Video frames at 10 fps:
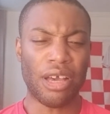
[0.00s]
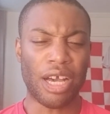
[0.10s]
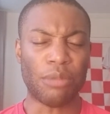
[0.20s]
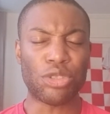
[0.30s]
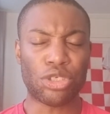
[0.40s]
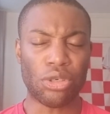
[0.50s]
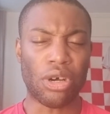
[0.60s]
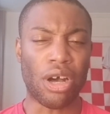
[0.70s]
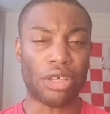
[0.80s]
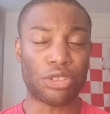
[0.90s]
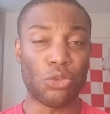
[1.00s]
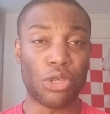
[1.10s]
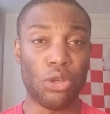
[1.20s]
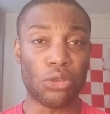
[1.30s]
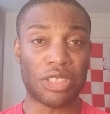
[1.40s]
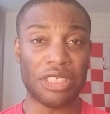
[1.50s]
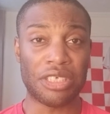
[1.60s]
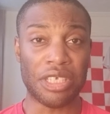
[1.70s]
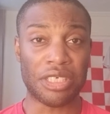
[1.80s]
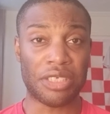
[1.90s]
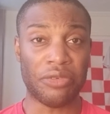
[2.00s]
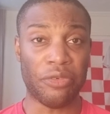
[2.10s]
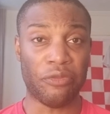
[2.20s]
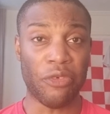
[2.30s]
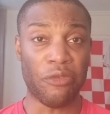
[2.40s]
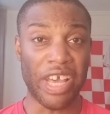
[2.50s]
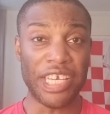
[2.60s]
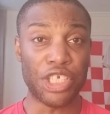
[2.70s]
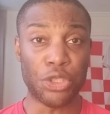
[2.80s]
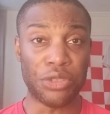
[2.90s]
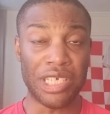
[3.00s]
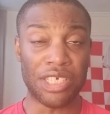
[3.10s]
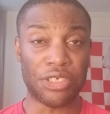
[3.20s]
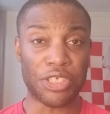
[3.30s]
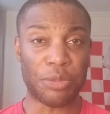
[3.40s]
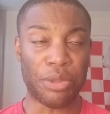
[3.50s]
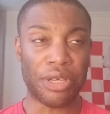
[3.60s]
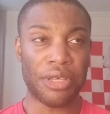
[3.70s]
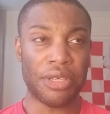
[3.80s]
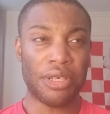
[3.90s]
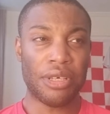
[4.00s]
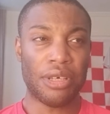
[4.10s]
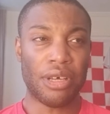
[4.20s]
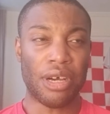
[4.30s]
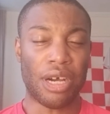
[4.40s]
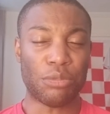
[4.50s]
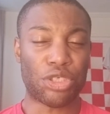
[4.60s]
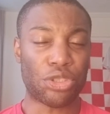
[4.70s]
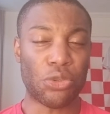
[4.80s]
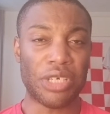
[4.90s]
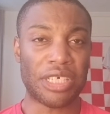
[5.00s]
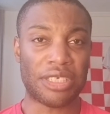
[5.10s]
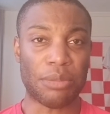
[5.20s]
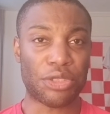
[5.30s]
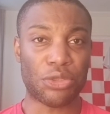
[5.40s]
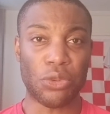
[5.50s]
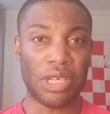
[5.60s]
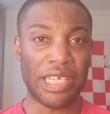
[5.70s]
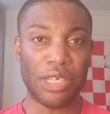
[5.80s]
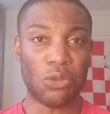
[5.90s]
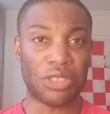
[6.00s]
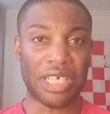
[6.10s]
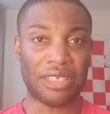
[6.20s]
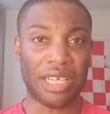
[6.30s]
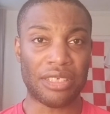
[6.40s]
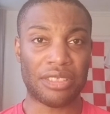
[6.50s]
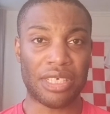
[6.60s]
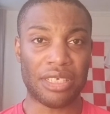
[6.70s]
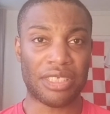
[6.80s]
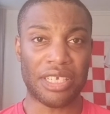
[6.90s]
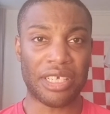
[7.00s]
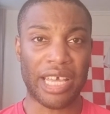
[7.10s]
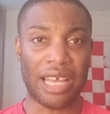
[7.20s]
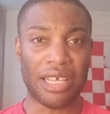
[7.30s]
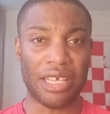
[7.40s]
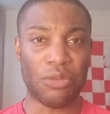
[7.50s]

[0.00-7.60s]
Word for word: I'm sure Arsenal would have looked into this with any due diligence, but I'm sure there's some sort of legal technicality